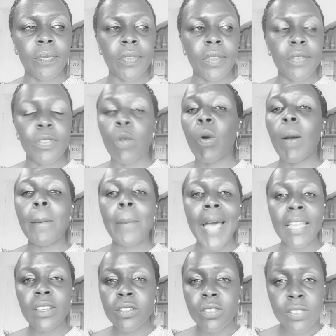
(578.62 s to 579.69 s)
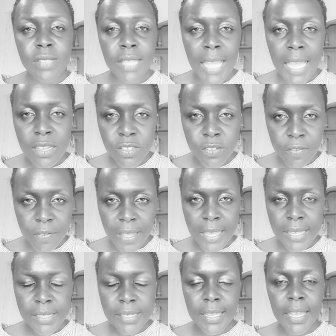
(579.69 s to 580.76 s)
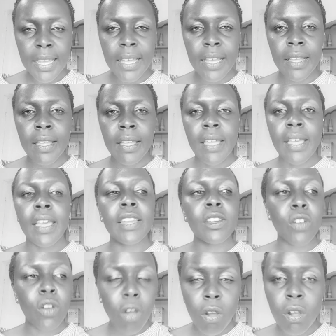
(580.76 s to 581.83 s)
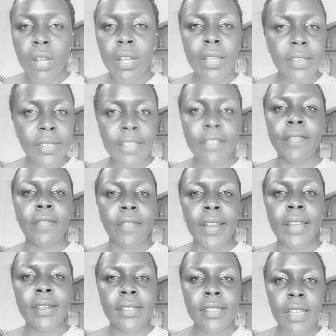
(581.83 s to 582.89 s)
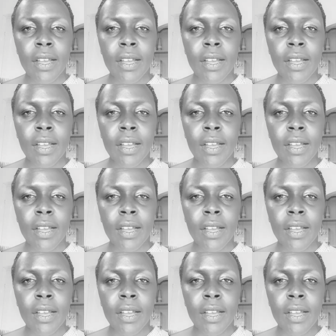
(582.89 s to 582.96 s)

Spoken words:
there were battles they had to fight, yeah, and conquer different